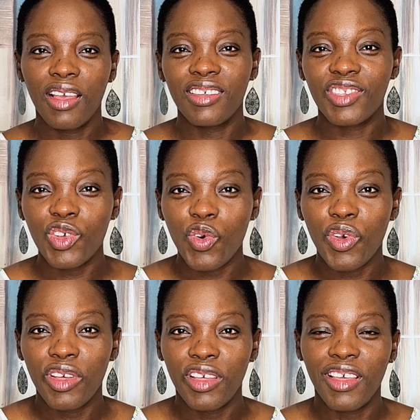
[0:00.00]
So
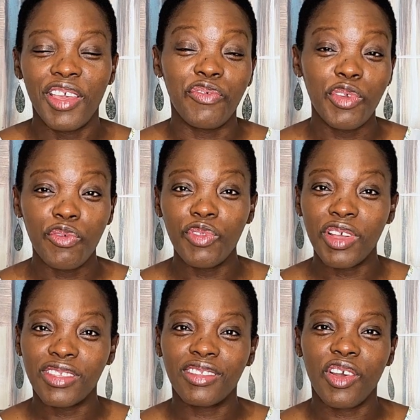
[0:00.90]
if you've not
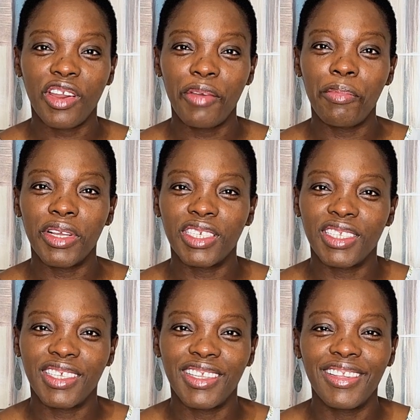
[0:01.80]
started
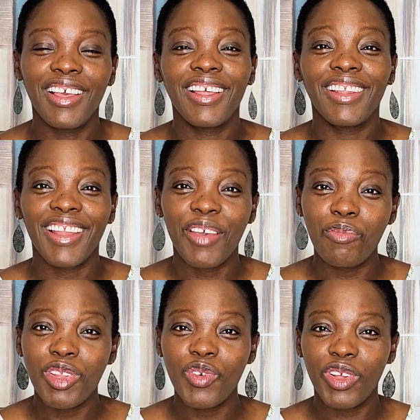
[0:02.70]
budgeting, let
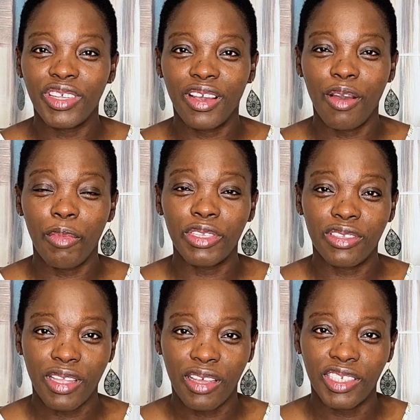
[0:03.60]
me know in the comments
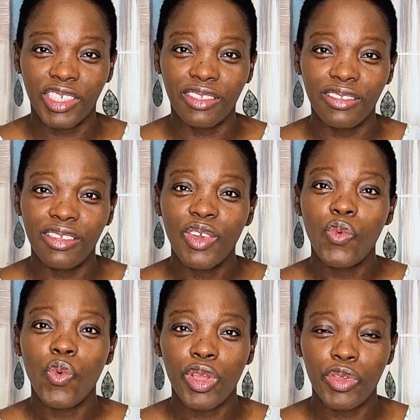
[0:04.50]
section
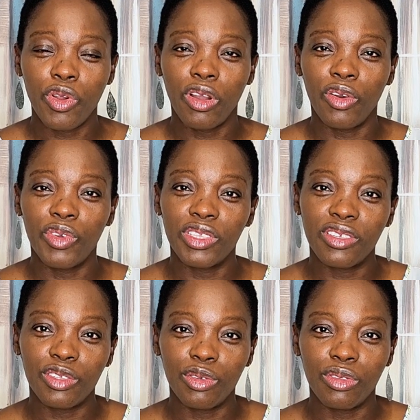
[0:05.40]
what you're going to
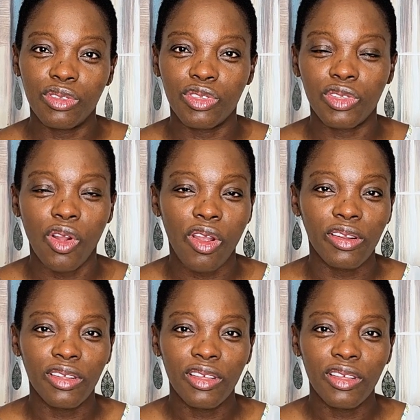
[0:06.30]
do to start.